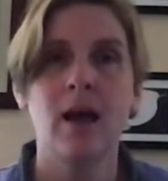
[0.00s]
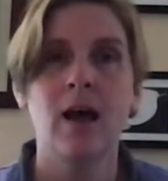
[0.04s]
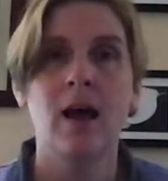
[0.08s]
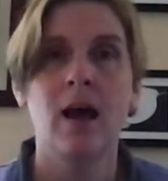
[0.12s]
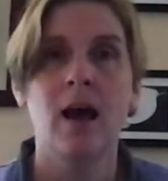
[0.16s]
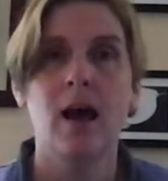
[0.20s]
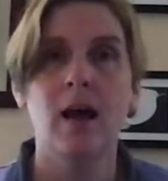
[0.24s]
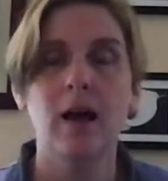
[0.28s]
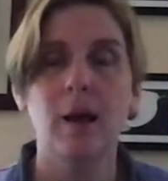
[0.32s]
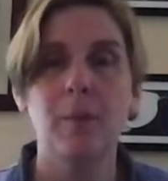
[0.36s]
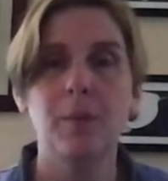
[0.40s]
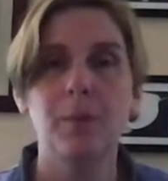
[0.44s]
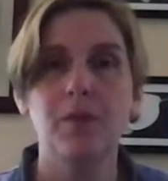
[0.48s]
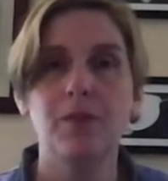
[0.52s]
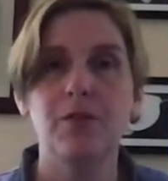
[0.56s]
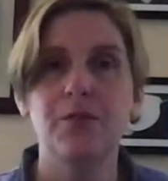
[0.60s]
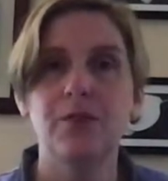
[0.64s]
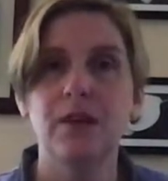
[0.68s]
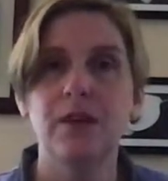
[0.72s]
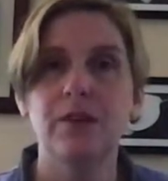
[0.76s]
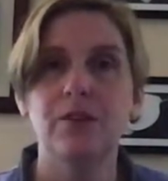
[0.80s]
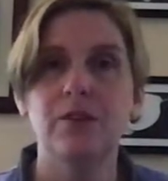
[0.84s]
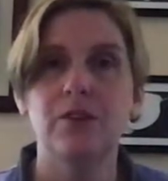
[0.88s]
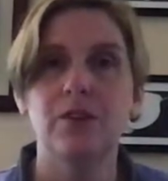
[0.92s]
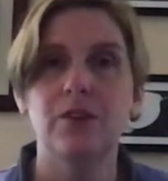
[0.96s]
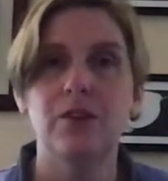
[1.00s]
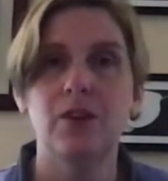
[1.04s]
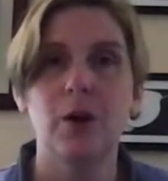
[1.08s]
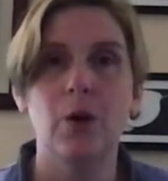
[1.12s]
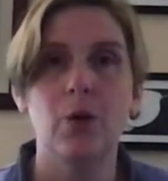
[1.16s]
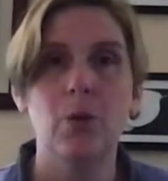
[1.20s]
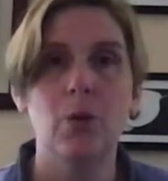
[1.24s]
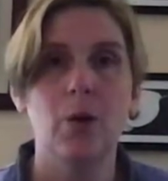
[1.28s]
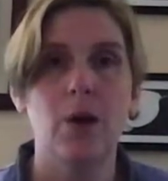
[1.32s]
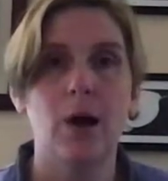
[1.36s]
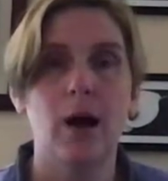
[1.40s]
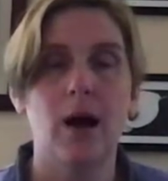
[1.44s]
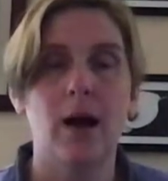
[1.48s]
A couple of things to
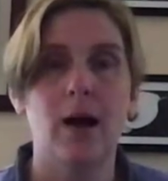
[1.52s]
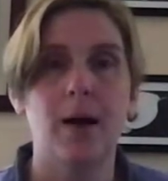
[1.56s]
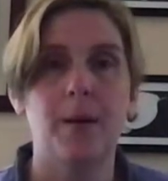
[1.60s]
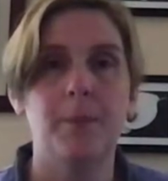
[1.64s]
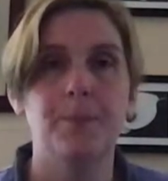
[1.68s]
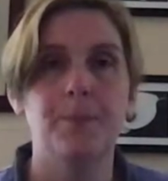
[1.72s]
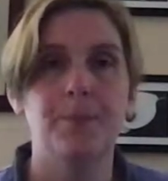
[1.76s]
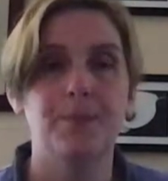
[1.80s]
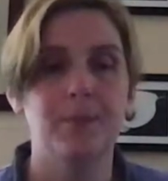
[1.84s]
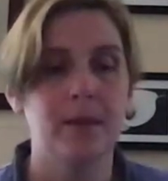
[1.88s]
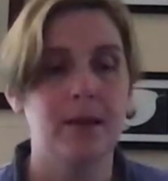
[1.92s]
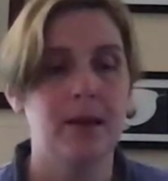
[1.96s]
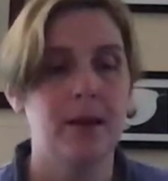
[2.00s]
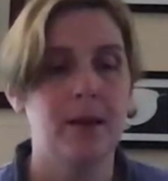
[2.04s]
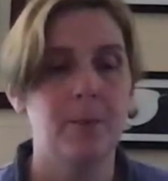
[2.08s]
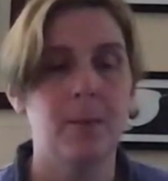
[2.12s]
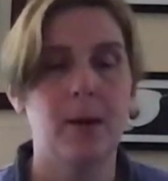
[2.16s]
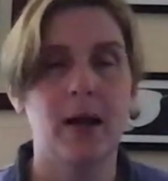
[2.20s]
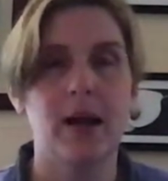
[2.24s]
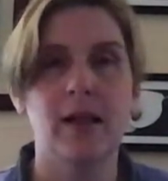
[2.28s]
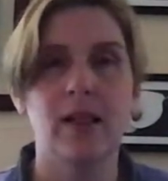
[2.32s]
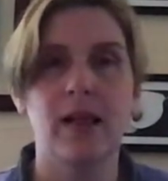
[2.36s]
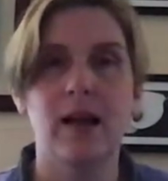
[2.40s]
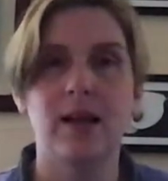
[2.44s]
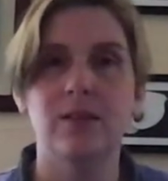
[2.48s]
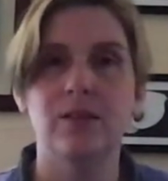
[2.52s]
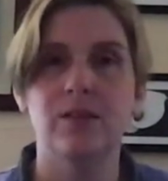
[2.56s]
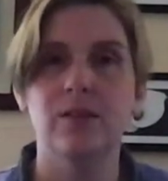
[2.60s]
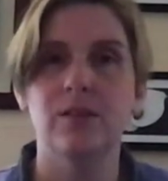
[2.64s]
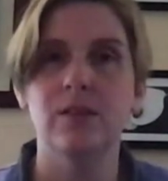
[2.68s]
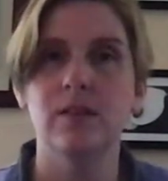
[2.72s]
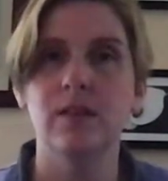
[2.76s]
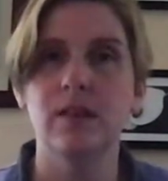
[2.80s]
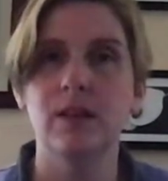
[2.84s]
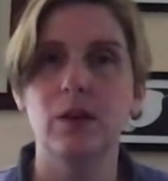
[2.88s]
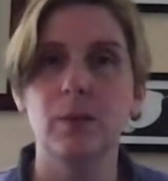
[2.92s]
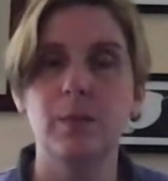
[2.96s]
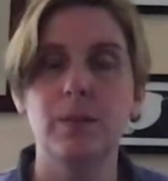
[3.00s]
know. My class is a
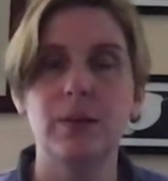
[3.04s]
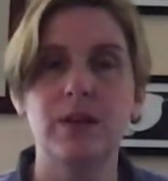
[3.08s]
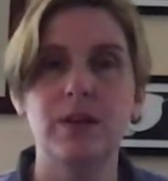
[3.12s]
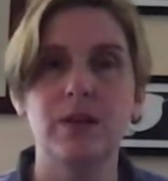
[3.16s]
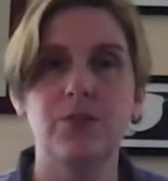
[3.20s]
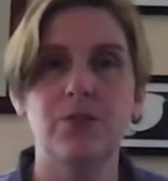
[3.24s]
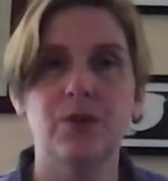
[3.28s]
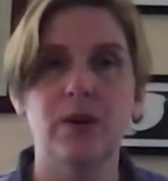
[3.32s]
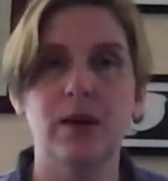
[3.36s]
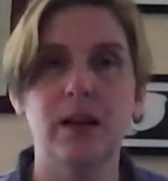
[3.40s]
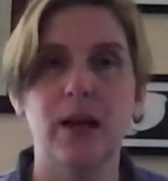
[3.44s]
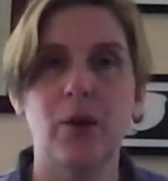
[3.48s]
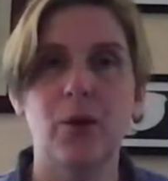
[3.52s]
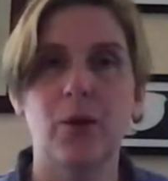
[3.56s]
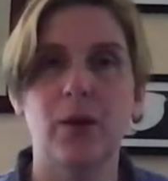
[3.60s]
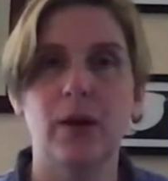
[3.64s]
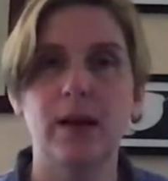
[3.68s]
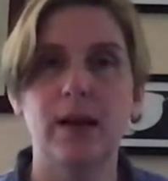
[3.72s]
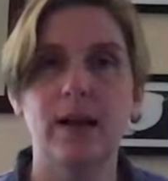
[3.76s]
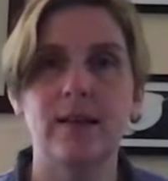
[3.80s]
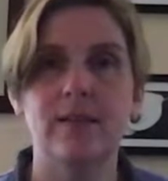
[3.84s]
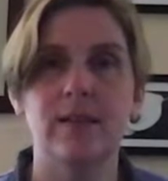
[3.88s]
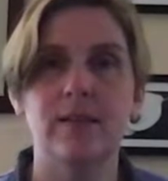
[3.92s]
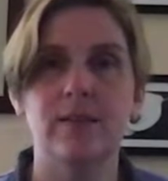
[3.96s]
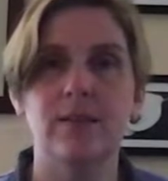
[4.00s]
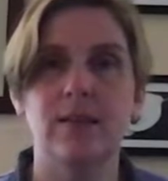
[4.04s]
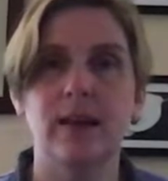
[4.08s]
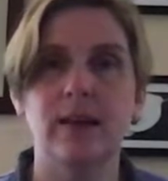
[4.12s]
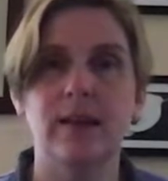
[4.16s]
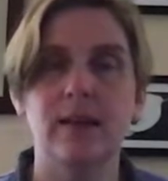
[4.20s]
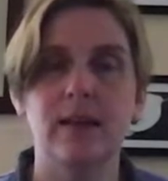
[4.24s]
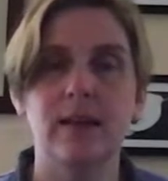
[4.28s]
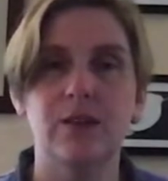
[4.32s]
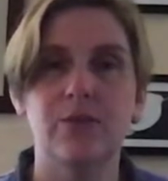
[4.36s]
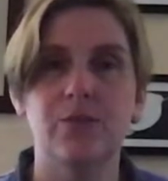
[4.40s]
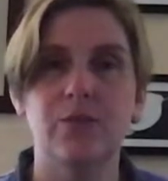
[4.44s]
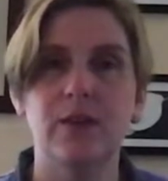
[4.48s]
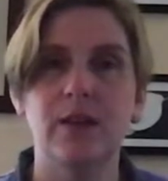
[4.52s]
little bit different. I organize it slightly
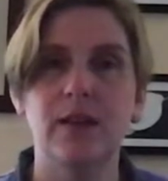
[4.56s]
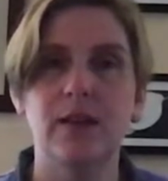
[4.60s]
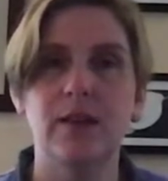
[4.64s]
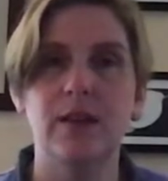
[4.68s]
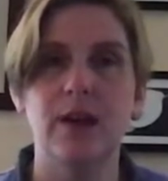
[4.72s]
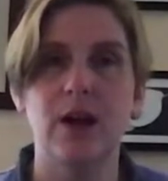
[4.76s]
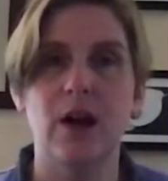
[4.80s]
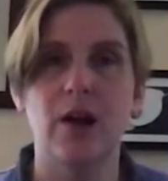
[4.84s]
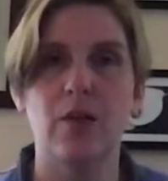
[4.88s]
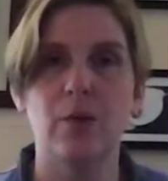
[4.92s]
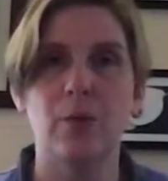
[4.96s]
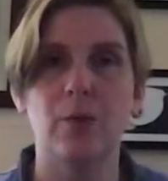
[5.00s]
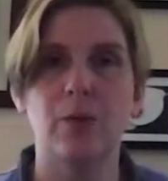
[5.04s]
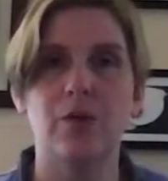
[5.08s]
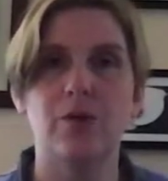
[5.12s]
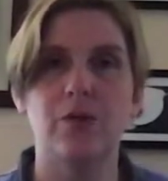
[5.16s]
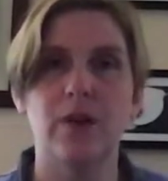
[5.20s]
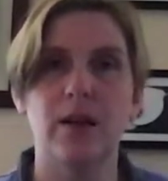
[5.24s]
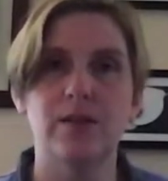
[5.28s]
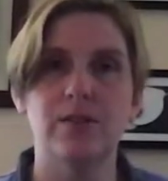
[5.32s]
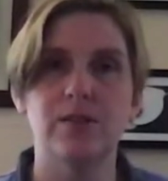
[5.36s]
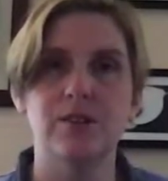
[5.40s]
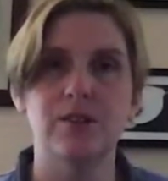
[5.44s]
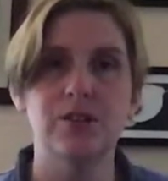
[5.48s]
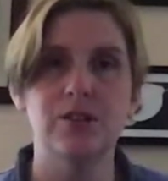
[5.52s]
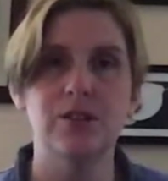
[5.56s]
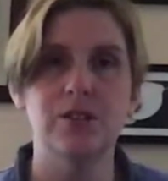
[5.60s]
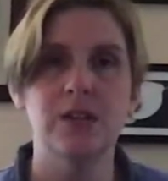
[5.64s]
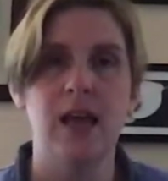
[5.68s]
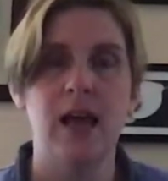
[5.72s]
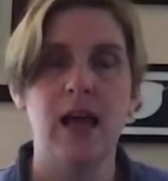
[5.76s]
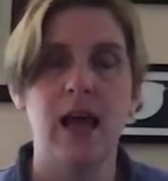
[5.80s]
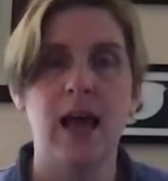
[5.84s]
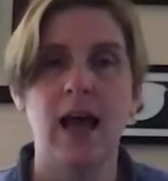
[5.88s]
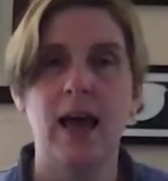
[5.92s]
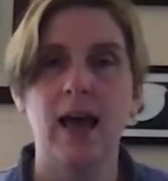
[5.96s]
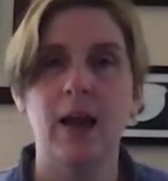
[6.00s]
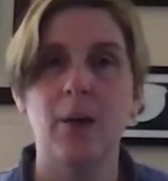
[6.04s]
differently than other professors,
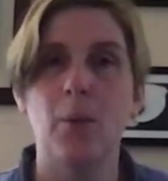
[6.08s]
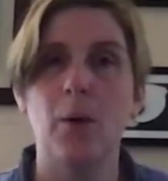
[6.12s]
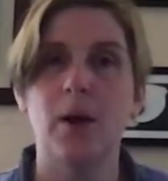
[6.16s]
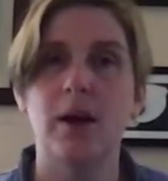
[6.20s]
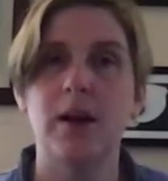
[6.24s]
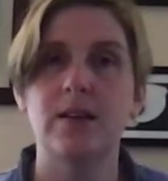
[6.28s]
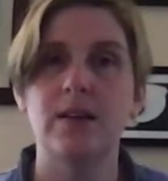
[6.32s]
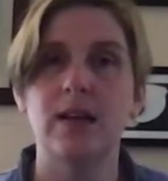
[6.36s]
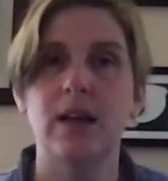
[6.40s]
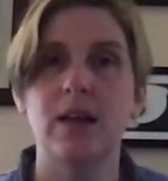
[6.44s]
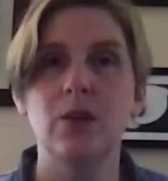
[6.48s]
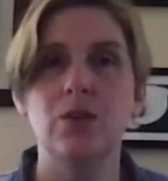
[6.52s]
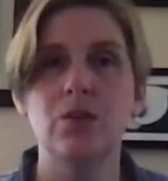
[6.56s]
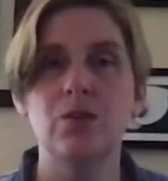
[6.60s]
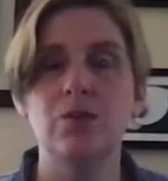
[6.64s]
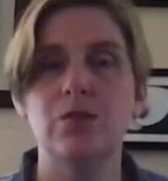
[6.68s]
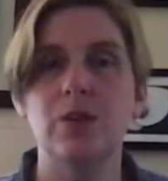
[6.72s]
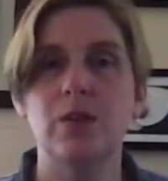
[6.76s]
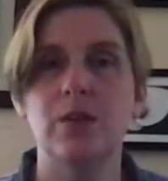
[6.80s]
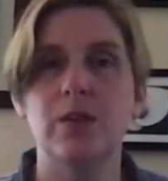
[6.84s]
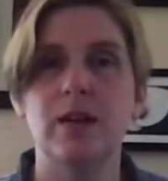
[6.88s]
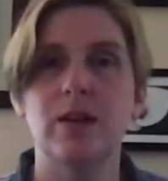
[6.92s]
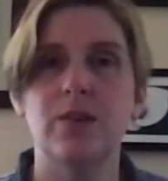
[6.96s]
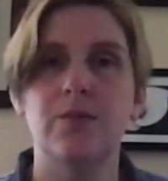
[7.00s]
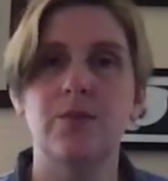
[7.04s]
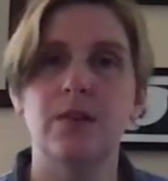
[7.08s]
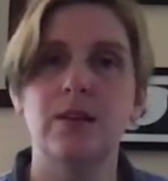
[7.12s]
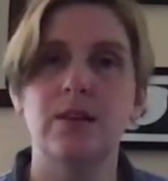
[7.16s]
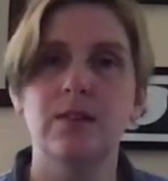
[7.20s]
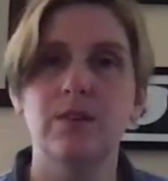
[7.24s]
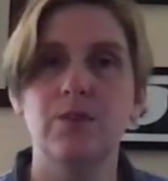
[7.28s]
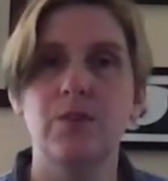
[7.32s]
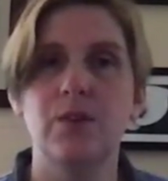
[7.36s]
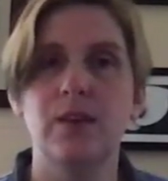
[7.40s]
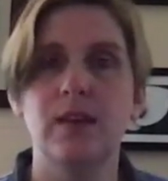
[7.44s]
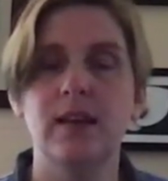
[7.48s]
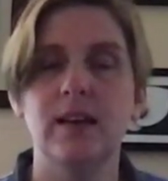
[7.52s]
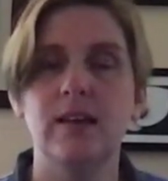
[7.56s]
and I want to tell you so that if it doesn't
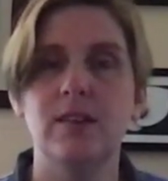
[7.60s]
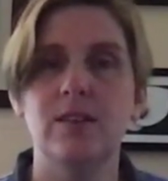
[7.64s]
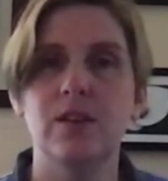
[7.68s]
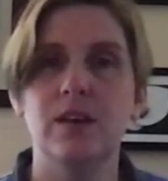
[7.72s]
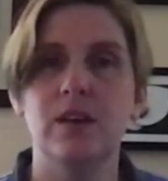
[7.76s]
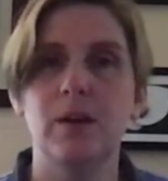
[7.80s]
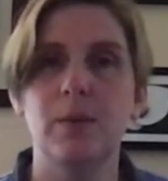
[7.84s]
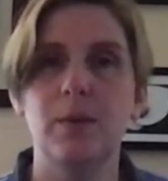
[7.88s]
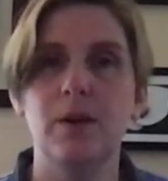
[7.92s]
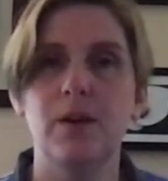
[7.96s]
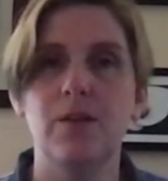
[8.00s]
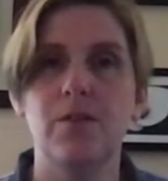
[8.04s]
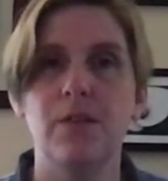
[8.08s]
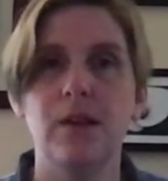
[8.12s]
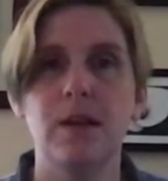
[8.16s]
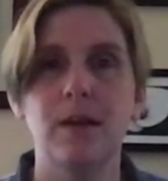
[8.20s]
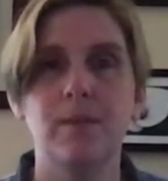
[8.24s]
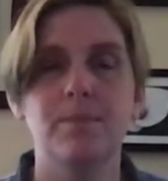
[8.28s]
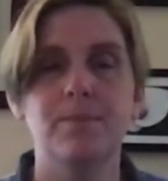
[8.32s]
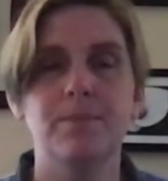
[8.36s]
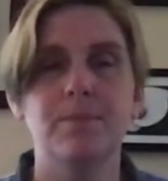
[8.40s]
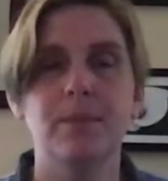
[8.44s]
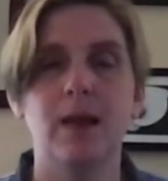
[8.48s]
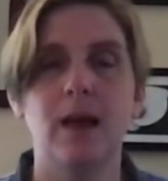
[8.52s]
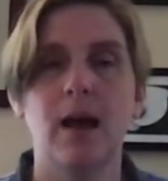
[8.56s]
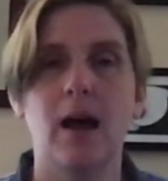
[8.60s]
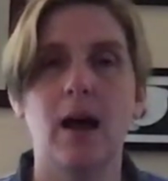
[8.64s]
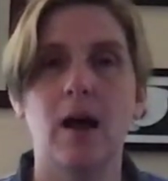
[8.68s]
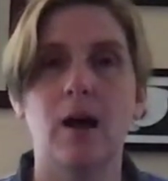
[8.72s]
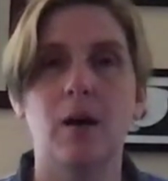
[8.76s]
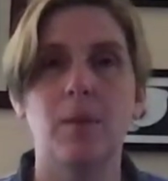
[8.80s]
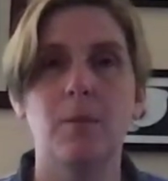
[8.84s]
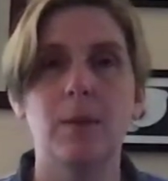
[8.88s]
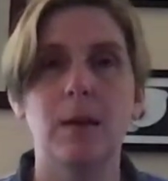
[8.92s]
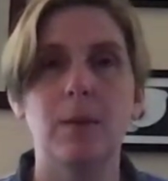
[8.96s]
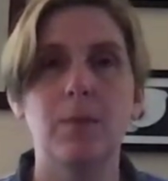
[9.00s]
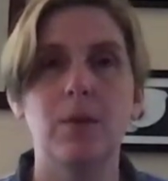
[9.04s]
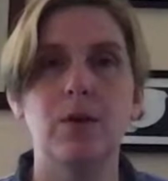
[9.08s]
feel like it's going to be a fit,
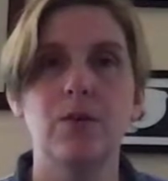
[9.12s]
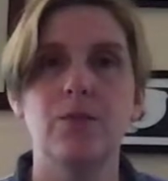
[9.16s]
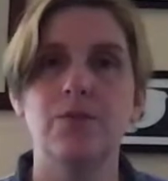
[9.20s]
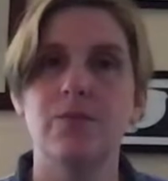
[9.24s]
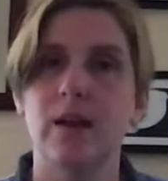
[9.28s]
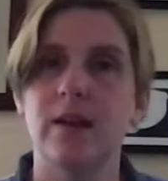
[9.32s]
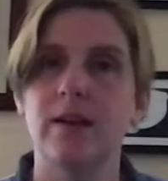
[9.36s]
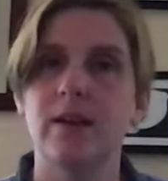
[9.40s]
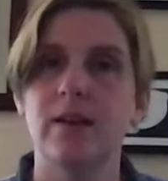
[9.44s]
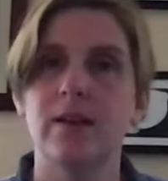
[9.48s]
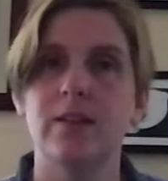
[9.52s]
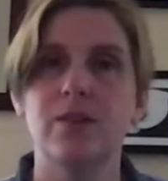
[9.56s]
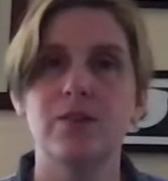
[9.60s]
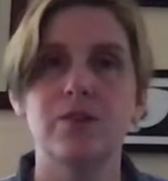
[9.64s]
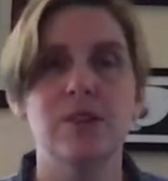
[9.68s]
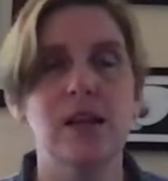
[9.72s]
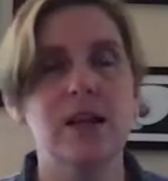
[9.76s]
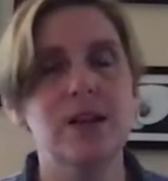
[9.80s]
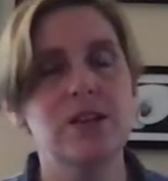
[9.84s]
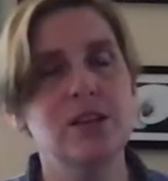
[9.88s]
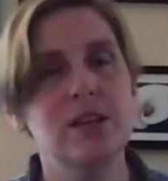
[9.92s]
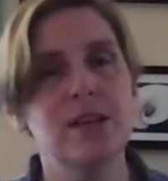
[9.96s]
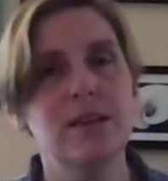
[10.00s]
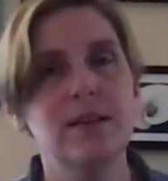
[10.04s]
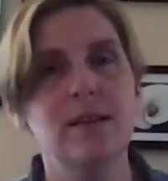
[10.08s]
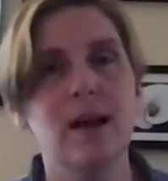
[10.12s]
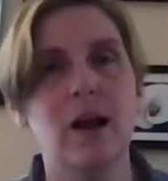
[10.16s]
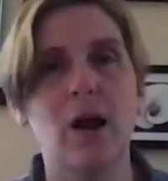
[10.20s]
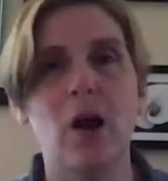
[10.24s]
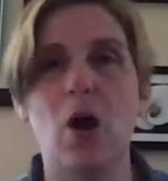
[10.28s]
maybe find another section.